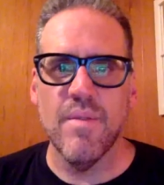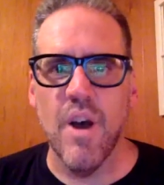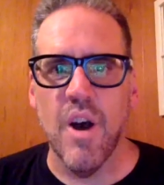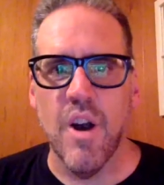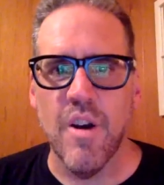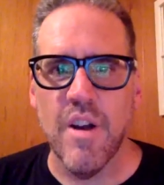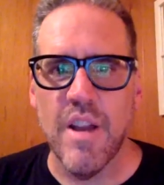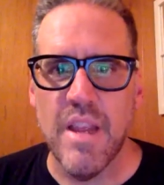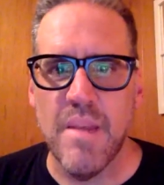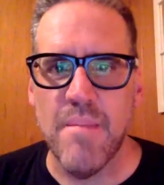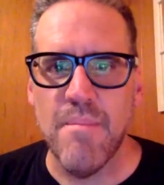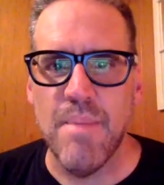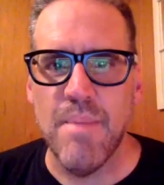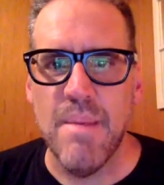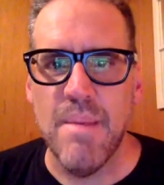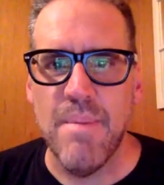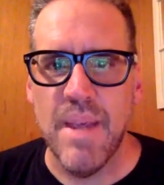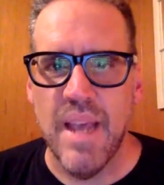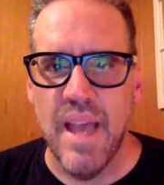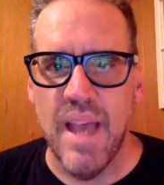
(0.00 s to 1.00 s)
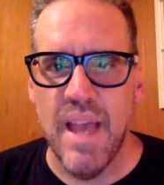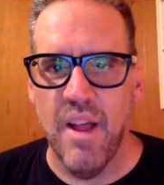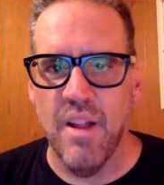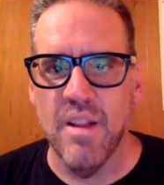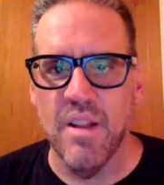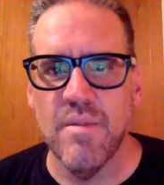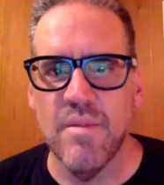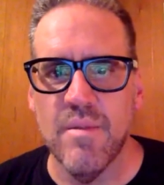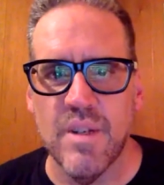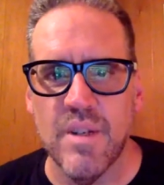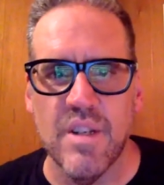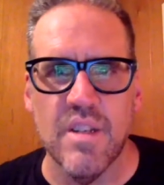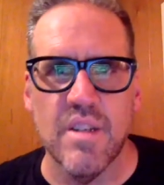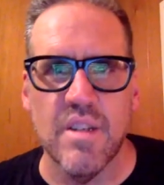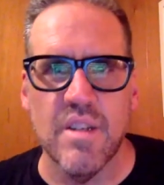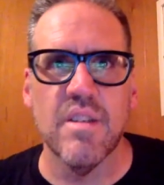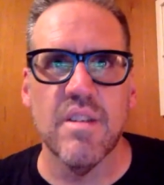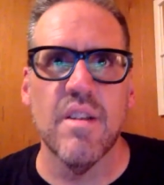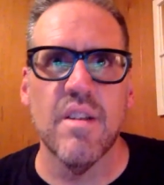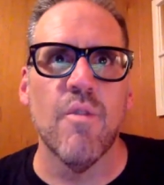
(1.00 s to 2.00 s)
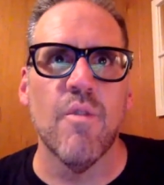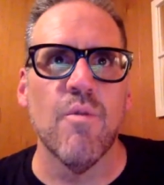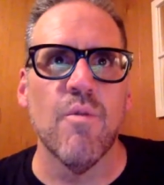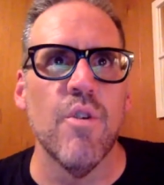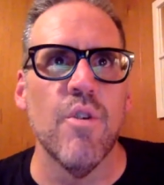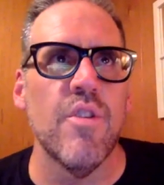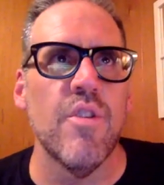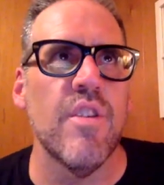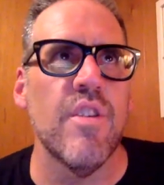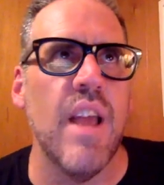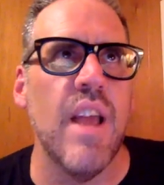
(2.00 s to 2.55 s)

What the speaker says: REBBL, which is roots,